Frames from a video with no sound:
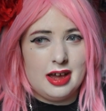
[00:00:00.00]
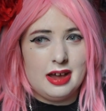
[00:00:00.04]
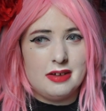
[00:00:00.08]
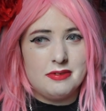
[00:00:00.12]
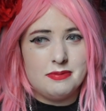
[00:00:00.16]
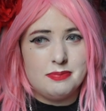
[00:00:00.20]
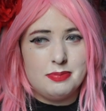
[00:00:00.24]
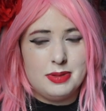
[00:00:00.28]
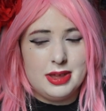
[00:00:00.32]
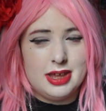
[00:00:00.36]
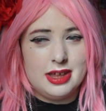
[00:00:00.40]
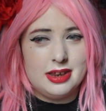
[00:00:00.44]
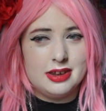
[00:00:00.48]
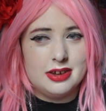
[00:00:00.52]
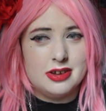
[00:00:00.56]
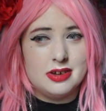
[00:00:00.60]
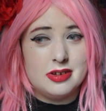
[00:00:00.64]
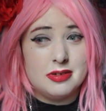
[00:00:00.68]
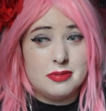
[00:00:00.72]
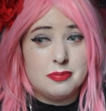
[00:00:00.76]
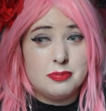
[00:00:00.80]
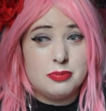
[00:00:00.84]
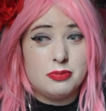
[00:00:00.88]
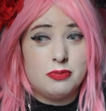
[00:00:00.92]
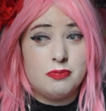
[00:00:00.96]
I've
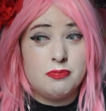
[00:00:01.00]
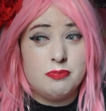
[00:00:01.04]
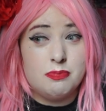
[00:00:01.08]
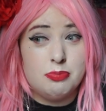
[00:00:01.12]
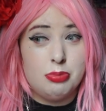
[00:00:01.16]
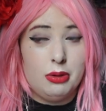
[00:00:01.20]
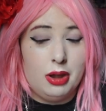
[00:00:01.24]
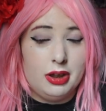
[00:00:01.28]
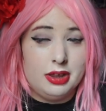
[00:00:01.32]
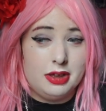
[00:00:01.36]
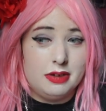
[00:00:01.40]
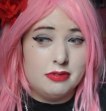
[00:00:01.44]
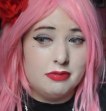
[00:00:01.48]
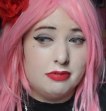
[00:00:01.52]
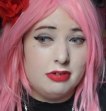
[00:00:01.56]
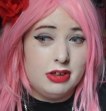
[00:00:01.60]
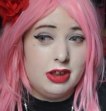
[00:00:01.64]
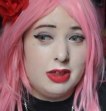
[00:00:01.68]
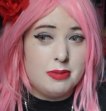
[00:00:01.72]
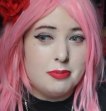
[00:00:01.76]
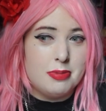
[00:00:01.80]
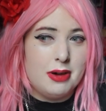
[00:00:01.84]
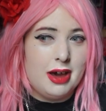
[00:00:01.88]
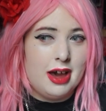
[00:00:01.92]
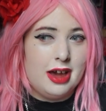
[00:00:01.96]
been bullied
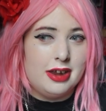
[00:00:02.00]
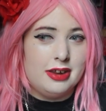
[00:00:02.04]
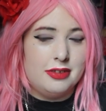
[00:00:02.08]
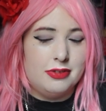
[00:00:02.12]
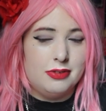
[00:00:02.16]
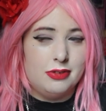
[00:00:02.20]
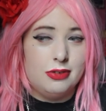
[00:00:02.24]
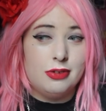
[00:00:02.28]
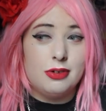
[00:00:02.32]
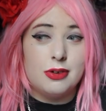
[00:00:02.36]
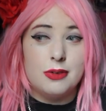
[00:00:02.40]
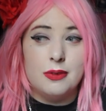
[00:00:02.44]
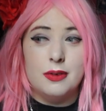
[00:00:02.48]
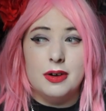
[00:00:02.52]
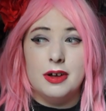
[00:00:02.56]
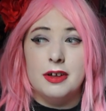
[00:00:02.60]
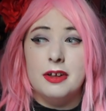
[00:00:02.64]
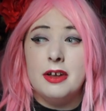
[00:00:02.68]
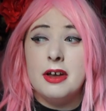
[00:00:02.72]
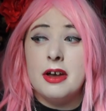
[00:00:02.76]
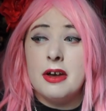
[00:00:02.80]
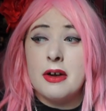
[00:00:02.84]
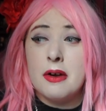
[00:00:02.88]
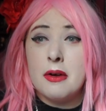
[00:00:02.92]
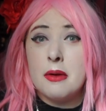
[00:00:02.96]
really bad in
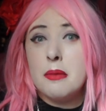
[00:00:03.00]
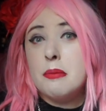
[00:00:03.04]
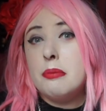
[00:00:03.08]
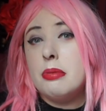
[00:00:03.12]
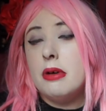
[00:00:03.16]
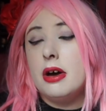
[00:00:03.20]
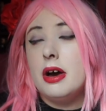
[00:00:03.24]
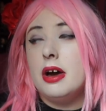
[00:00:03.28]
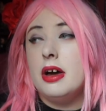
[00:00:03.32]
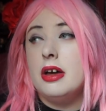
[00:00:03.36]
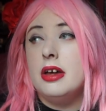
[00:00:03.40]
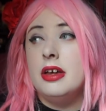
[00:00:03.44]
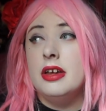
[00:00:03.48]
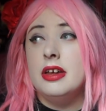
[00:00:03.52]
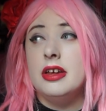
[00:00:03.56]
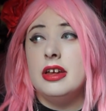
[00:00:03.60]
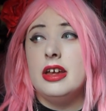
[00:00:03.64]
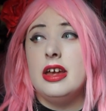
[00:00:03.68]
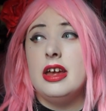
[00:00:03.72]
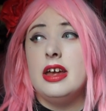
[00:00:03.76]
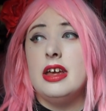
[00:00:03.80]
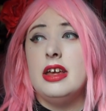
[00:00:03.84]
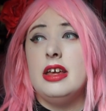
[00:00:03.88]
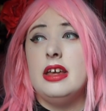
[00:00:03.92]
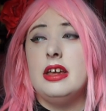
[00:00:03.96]
school. But
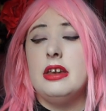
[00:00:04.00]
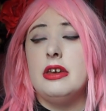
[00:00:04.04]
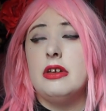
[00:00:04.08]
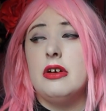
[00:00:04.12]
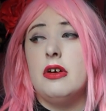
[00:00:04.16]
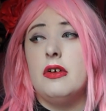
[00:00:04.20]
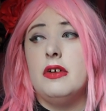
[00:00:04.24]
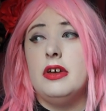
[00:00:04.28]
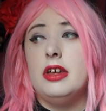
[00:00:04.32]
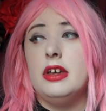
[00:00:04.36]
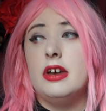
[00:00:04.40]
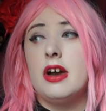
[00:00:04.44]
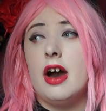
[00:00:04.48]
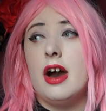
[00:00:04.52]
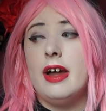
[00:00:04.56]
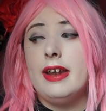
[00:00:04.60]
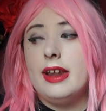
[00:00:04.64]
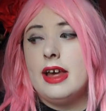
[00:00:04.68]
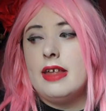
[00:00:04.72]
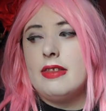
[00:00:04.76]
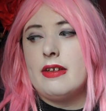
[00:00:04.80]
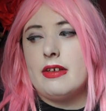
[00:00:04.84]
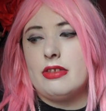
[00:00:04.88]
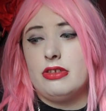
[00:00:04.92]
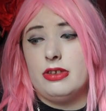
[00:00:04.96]
you know, you can't
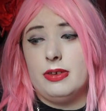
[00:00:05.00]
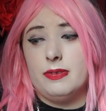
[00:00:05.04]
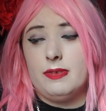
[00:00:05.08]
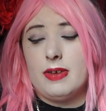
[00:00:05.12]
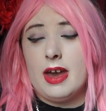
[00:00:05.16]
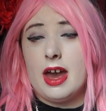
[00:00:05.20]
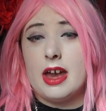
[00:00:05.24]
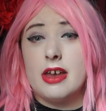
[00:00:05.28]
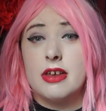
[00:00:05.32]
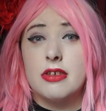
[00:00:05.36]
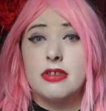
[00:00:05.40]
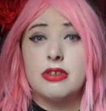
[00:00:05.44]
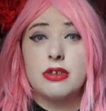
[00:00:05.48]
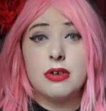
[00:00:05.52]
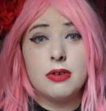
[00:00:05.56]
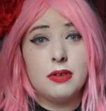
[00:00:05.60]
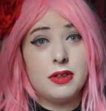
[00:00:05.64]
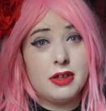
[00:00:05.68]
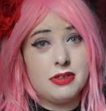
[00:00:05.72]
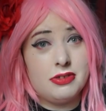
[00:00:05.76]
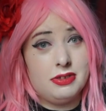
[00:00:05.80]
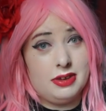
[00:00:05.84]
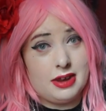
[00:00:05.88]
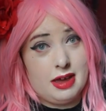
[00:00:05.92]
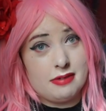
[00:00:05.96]
let that stuff get you.
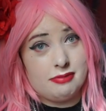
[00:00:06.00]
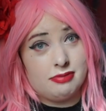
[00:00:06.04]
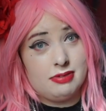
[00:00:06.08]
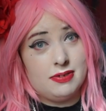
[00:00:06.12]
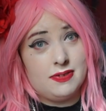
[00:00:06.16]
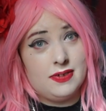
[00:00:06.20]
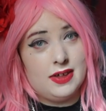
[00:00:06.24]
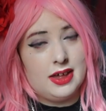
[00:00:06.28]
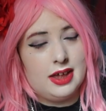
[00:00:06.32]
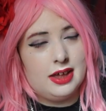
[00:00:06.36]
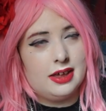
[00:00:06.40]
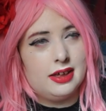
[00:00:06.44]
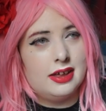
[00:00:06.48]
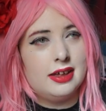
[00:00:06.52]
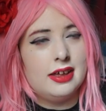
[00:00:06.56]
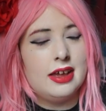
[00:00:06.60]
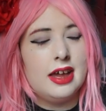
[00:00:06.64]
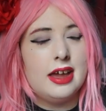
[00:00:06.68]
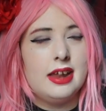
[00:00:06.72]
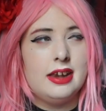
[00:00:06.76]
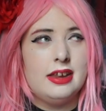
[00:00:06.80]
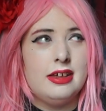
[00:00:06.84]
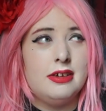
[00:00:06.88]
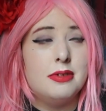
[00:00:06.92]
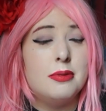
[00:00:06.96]
Schoolers and everything,
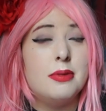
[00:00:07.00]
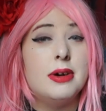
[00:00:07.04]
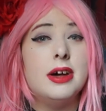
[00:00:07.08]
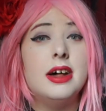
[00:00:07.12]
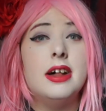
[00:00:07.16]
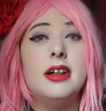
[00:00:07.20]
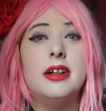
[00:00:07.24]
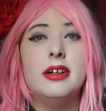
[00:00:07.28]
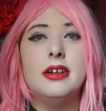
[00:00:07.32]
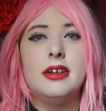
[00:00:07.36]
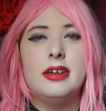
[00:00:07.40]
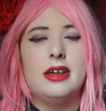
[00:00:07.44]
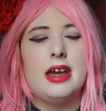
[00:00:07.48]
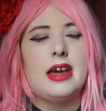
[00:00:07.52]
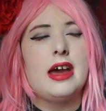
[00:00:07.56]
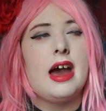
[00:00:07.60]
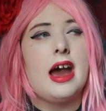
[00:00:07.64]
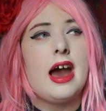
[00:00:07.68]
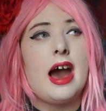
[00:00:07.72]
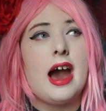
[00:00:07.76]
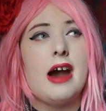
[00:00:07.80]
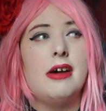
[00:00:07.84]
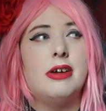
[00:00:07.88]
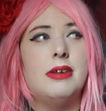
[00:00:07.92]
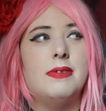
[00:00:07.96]
and you will get
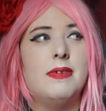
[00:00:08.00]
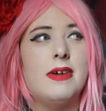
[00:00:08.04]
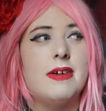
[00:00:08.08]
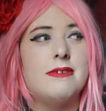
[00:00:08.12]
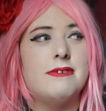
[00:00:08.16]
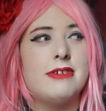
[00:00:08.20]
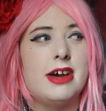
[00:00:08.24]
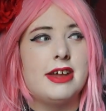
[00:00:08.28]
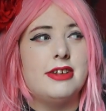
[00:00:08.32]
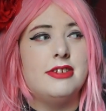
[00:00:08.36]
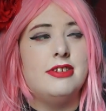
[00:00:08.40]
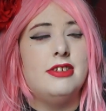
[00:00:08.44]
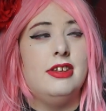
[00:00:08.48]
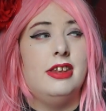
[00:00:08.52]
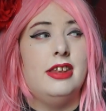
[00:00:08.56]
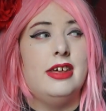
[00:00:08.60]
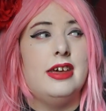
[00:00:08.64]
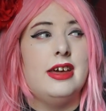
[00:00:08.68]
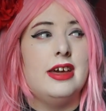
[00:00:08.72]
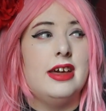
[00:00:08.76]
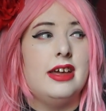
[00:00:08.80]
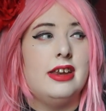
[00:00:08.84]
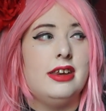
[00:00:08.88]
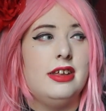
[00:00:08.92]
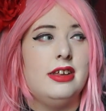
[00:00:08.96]
out of it
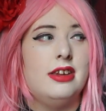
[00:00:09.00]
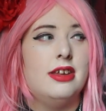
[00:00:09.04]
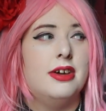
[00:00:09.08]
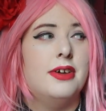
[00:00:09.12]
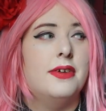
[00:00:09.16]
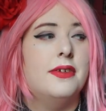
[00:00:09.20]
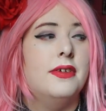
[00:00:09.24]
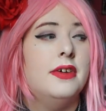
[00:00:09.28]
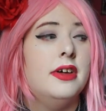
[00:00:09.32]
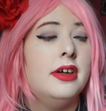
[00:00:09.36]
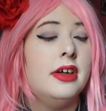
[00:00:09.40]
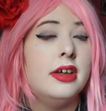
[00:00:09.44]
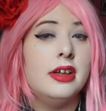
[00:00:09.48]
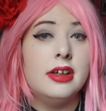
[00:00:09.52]
eventually, and you know,